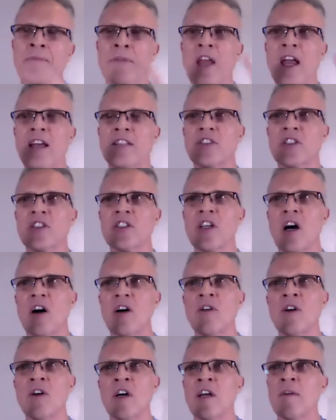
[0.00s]
And
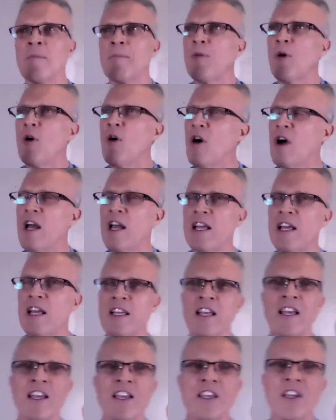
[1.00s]
so boy,
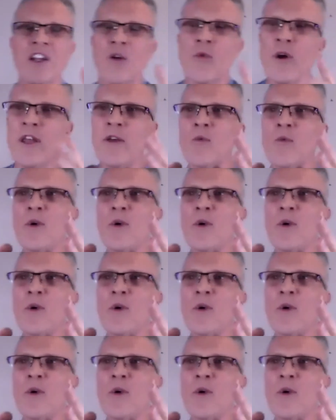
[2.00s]
you know, we,